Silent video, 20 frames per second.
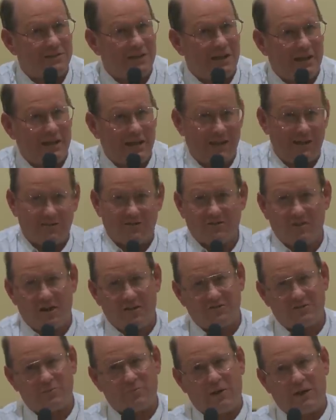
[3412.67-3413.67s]
and I had a
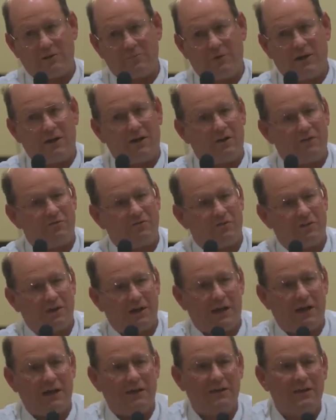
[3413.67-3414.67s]
soft spot in my heart for
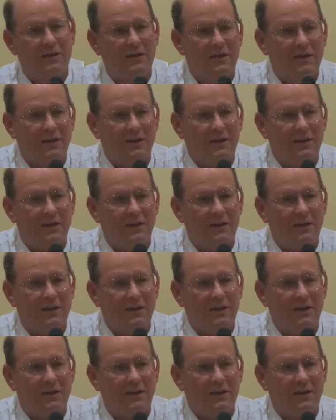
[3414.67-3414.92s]
God.